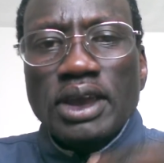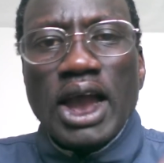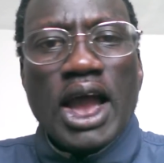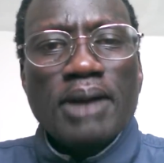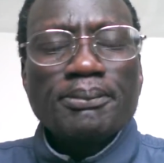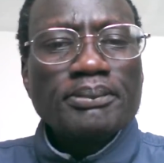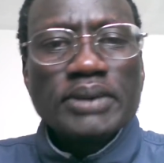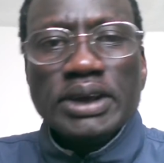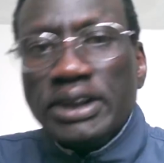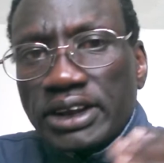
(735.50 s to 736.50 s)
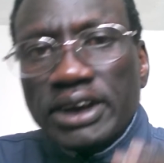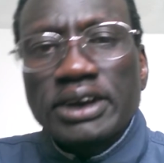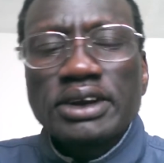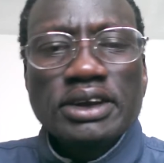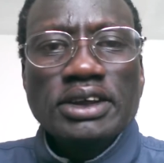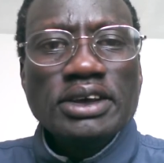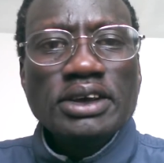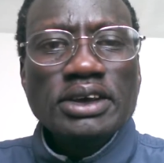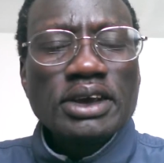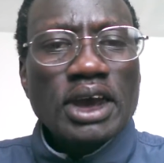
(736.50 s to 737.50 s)
have
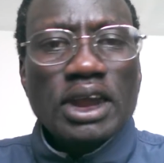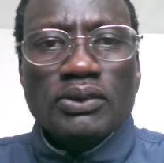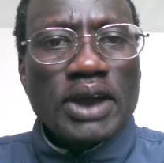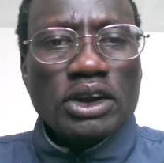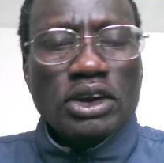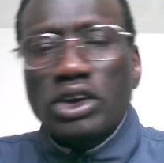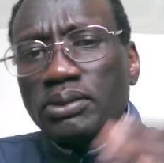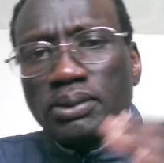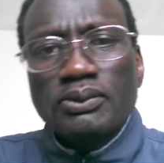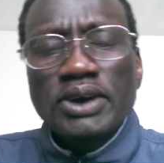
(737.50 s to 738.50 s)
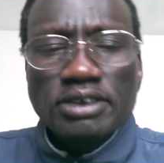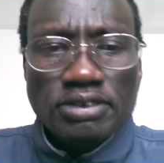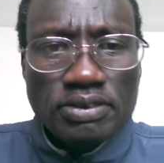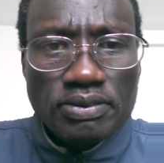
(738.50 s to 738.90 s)
integrity, and we are not Commonwealth.